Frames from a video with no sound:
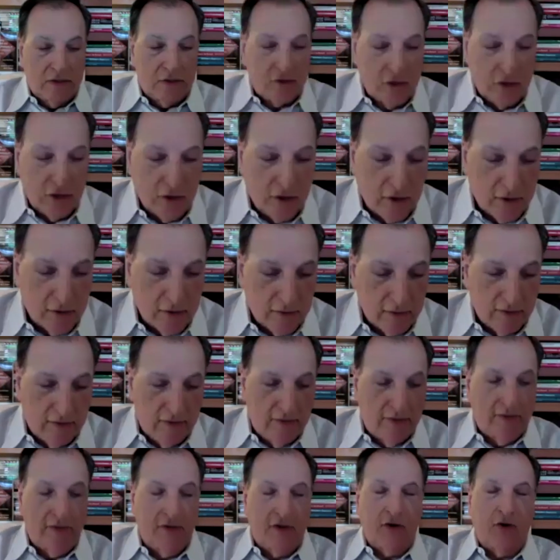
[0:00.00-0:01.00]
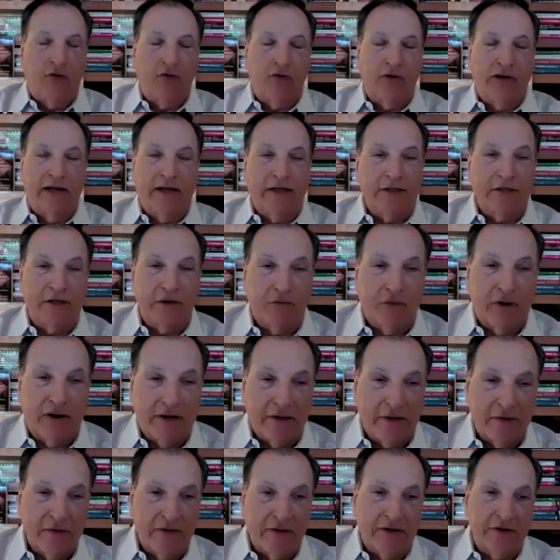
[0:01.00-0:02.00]
it's the old Nancy
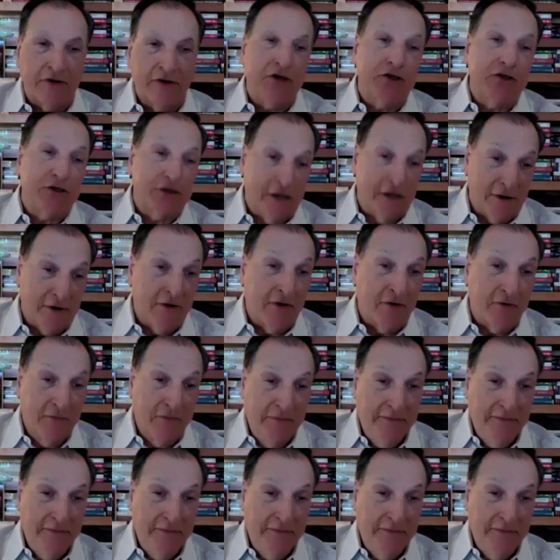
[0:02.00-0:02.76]
Reagan thing, just say no.